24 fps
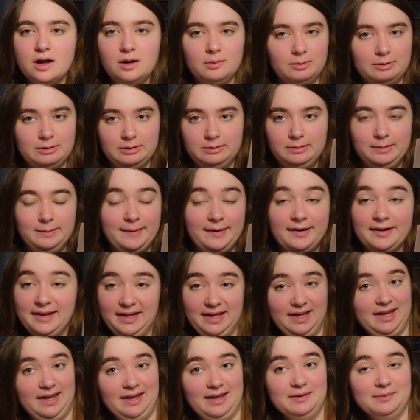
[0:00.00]
I'll be about
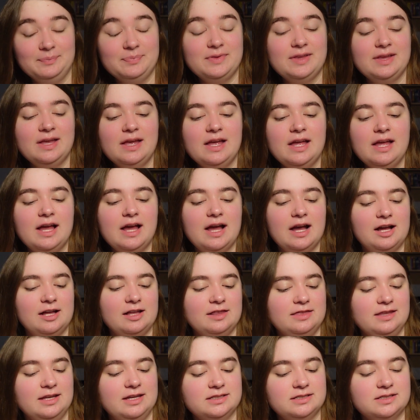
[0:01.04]
here.
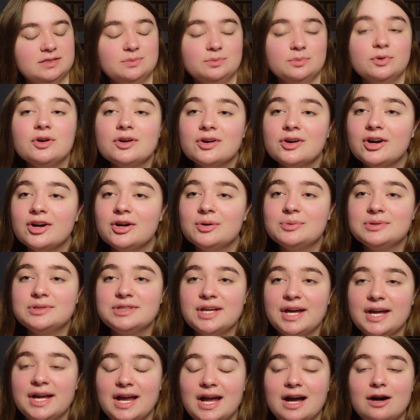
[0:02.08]
And then tomorrow with
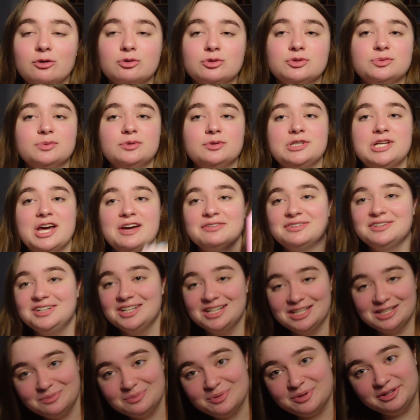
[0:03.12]
the 8 hours we'll
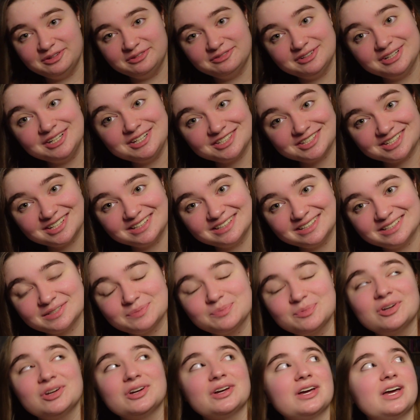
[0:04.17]
definitely be finishing this
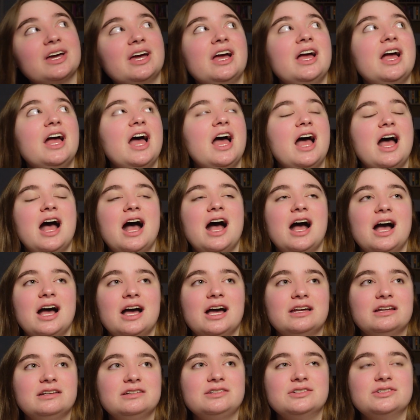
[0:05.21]
book
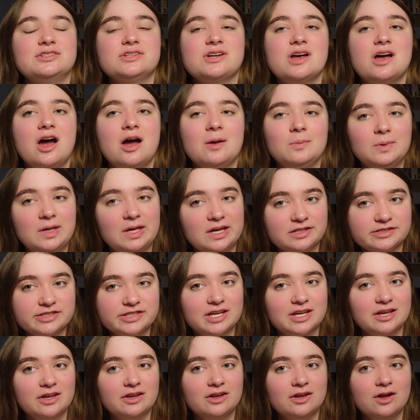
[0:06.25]
and I'm
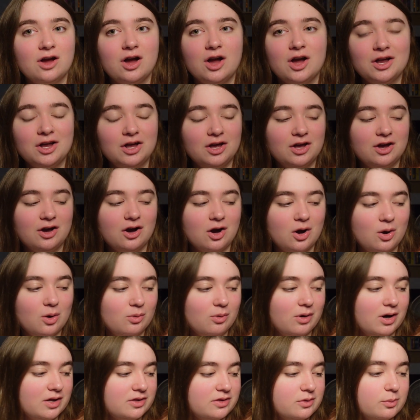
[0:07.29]
guessing a
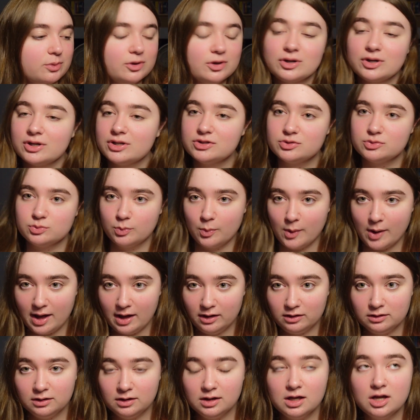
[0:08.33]
whole other book as
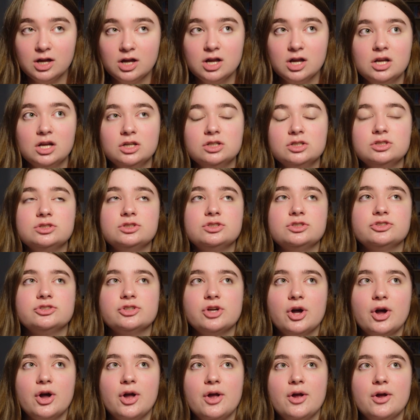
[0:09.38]
well.
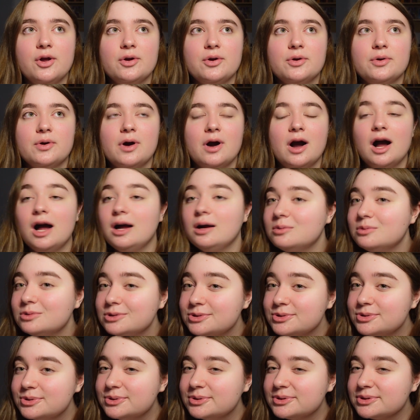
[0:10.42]
So I will
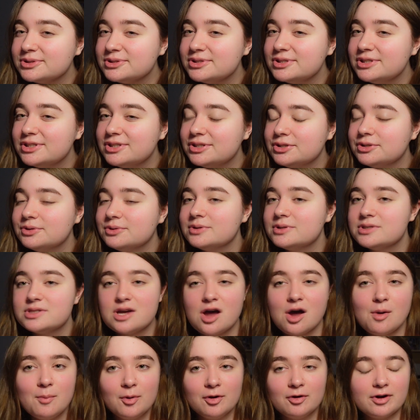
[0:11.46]
talk to you
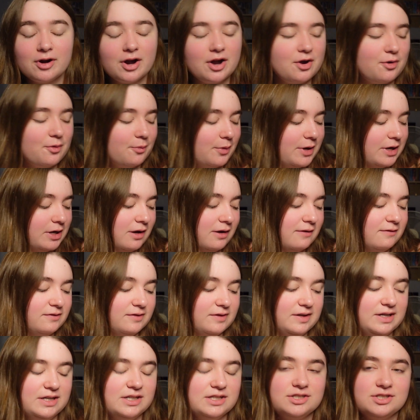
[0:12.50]
tomorrow when I
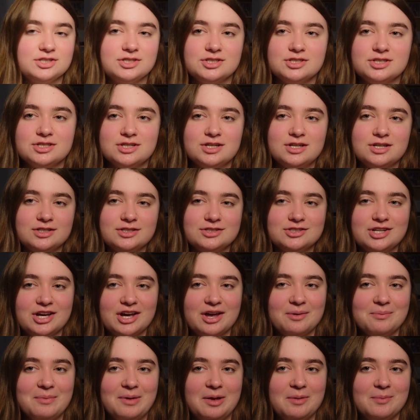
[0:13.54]
finish
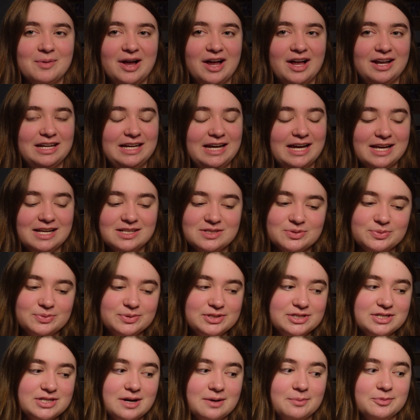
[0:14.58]
Checkmate by Ali
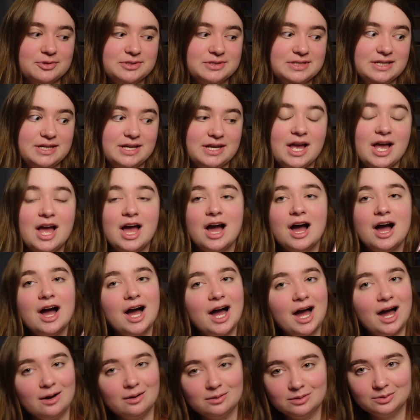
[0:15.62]
Hazelwood, and we'll see
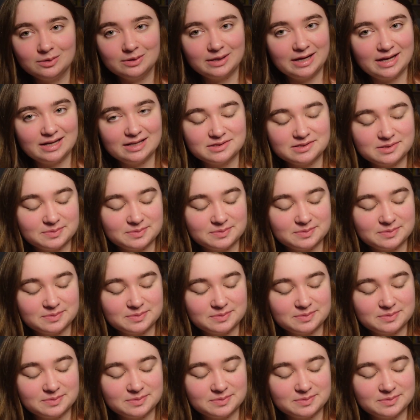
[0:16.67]
how long it ends